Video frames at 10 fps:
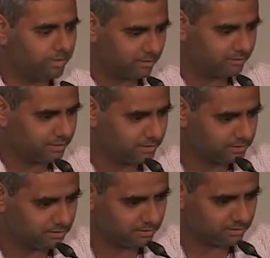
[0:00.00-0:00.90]

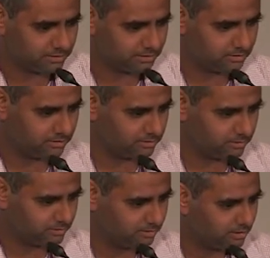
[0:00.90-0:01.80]
magnifications.
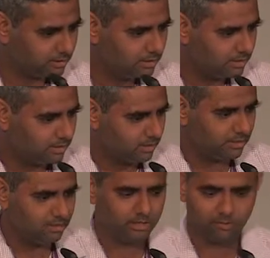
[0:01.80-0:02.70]

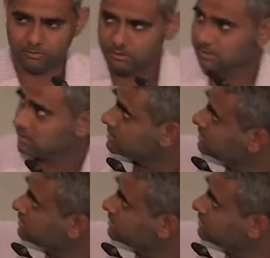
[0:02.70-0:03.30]
Now this is